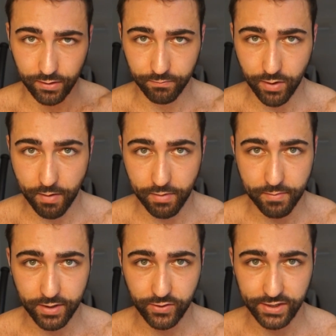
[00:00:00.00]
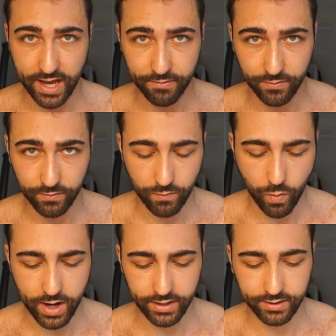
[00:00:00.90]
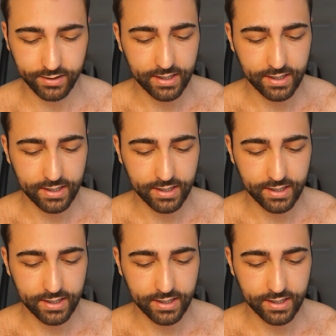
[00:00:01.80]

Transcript: probably because I'm white